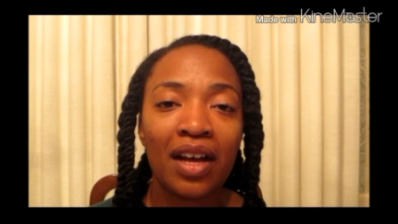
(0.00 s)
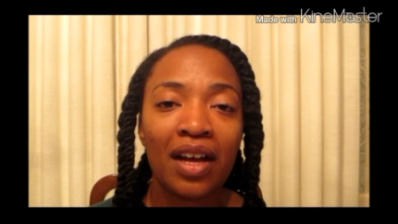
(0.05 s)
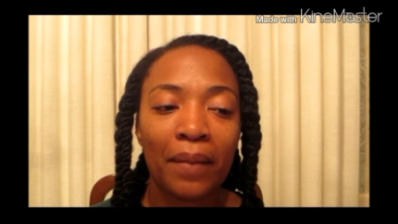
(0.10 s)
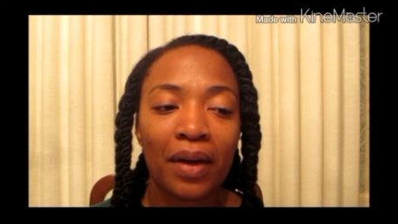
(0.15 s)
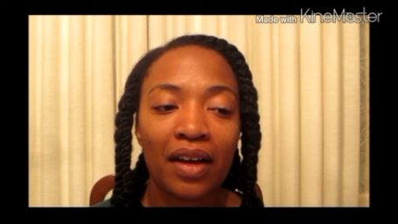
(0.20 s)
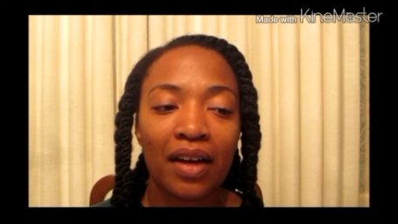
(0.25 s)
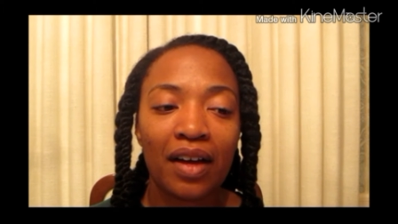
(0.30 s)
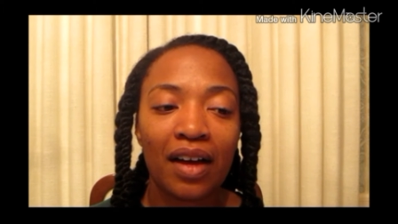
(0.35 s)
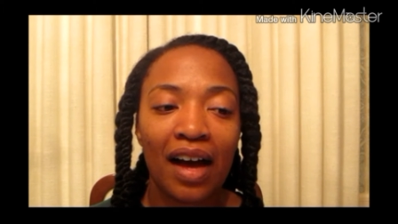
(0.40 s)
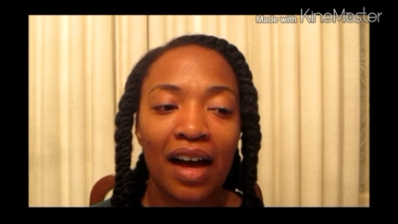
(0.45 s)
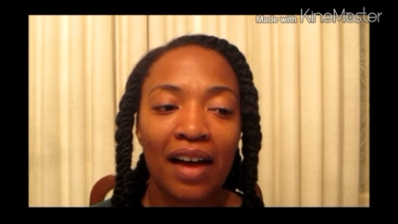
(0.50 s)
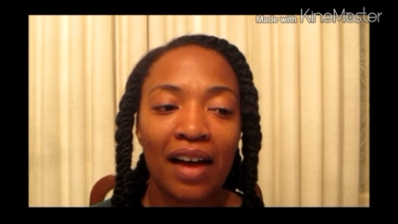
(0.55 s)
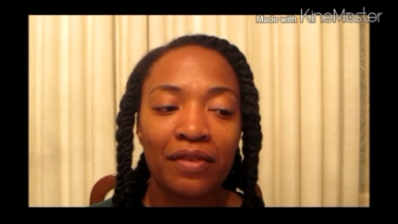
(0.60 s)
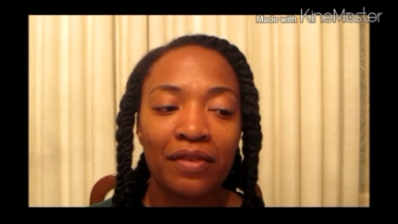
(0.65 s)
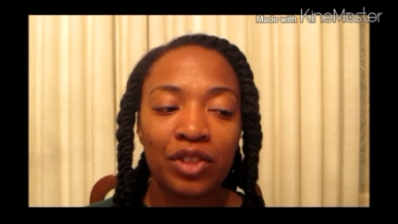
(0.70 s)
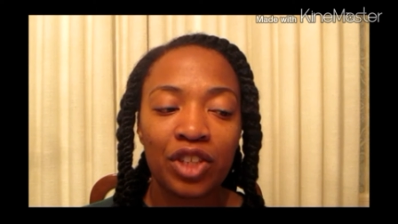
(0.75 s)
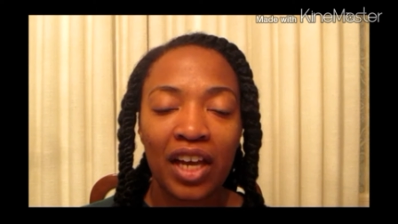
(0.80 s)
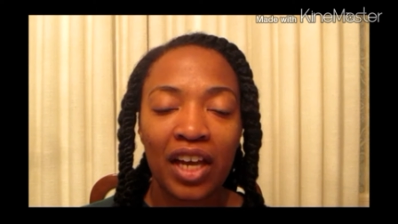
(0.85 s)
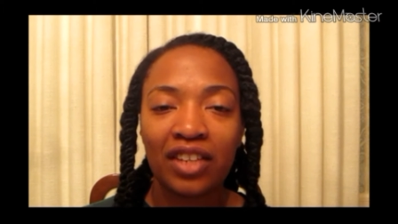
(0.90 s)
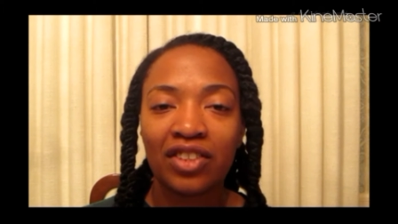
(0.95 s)
Um, I've
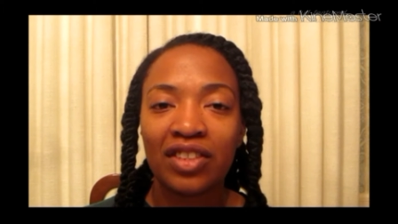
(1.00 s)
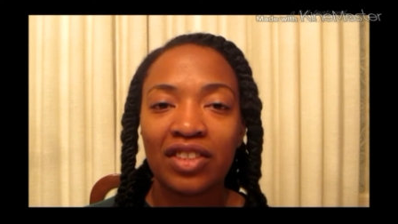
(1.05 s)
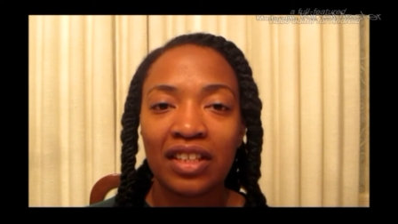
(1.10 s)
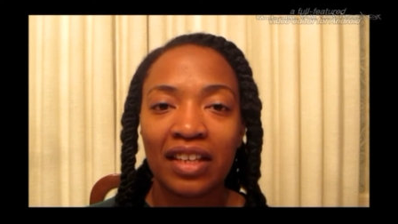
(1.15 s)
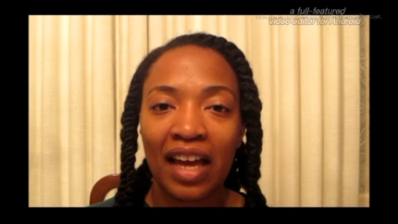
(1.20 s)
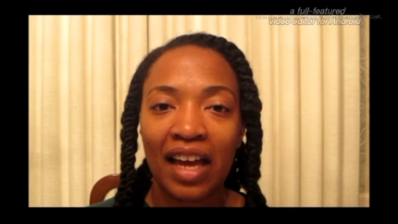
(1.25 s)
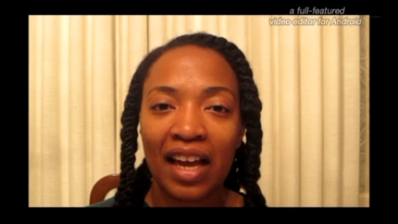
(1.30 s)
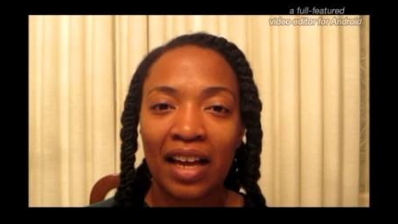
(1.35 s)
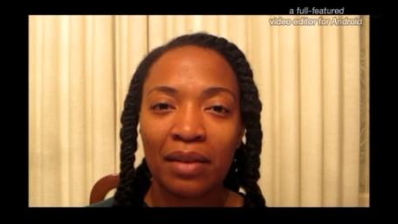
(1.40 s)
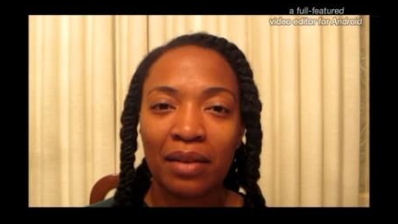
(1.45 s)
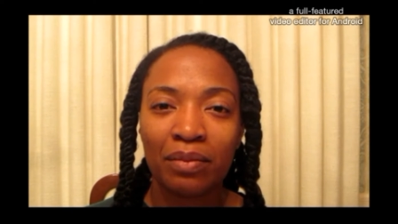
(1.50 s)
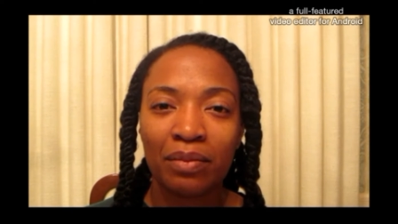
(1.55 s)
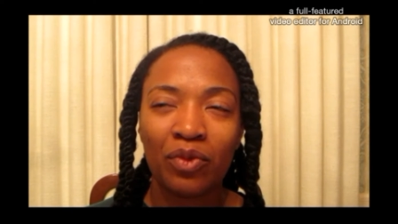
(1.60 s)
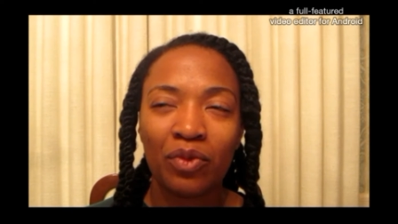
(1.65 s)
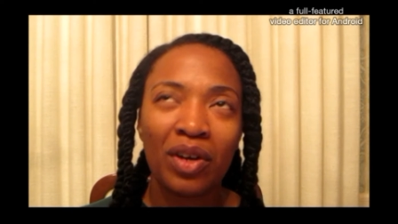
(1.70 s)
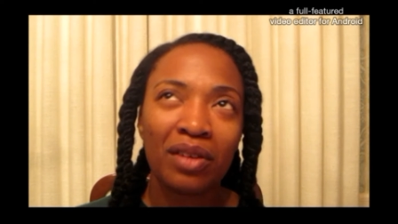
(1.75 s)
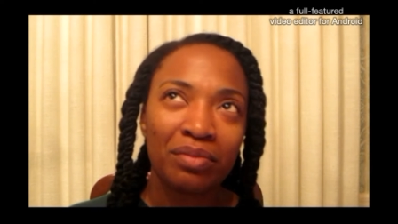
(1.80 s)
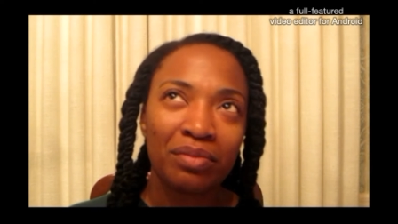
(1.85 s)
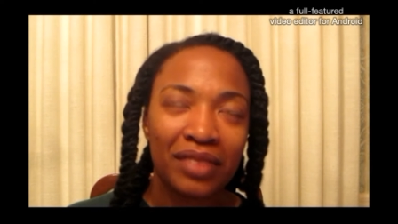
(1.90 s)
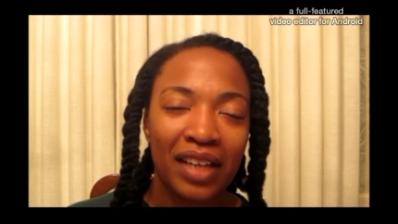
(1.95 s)
changed the name,
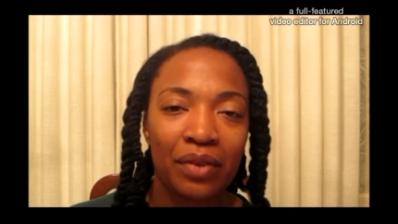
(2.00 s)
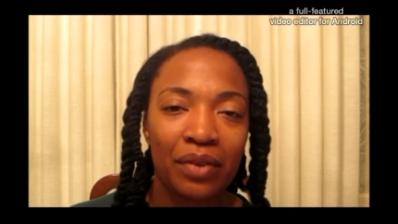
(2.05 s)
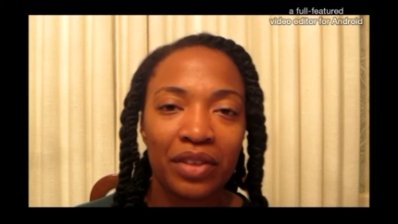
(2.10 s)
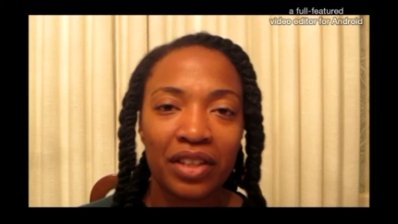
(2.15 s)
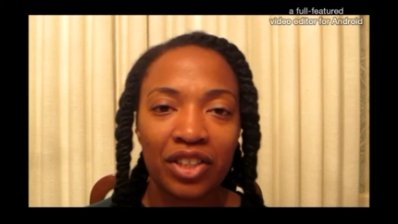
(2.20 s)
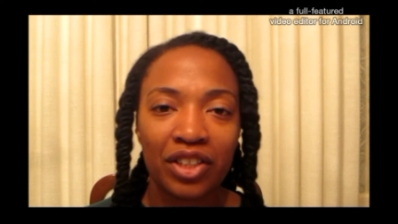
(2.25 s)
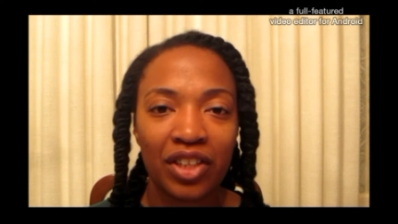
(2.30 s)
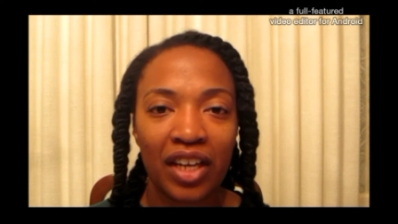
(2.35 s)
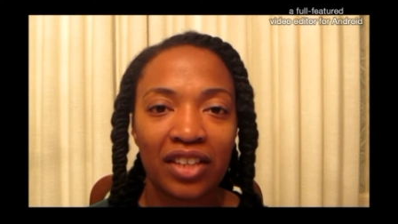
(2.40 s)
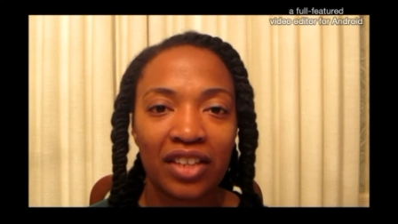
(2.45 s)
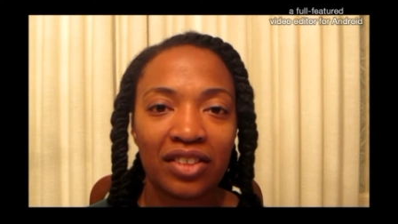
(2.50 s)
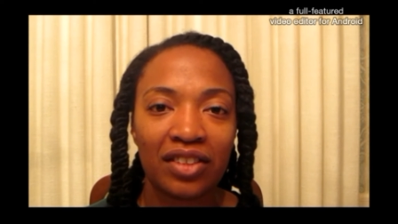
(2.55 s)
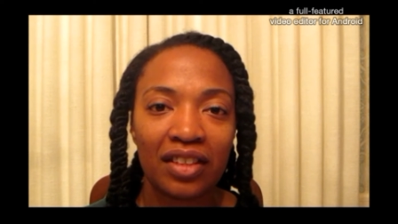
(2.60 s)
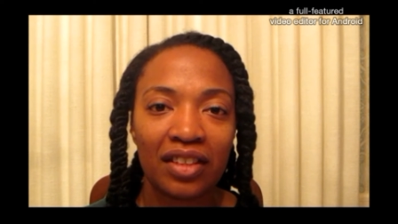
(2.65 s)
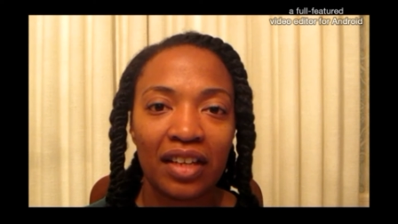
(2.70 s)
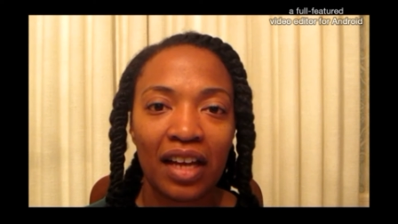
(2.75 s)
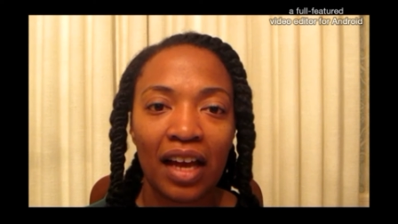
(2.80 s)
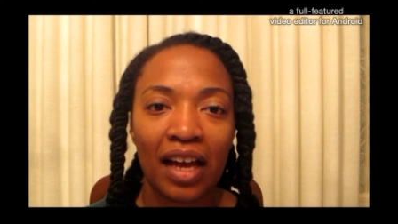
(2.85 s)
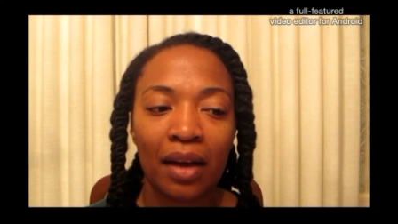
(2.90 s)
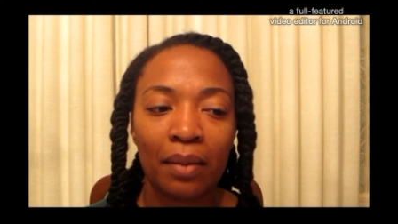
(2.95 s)
well, not really changed the
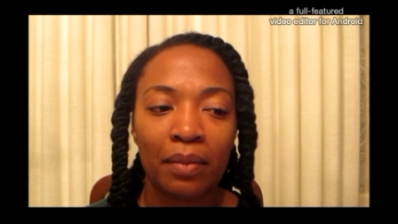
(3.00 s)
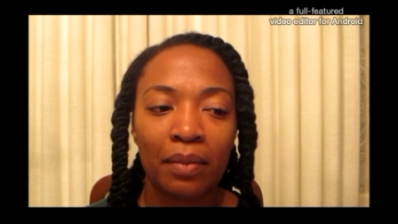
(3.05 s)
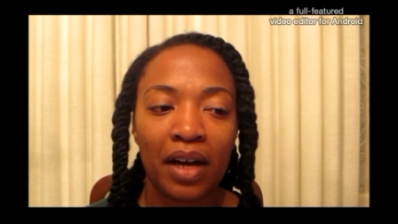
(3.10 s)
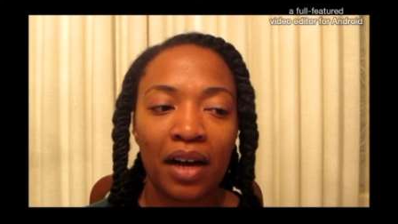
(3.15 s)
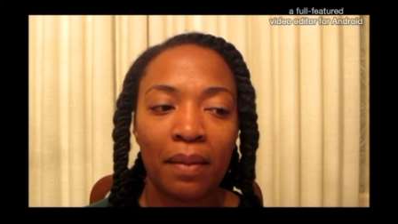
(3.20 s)
name.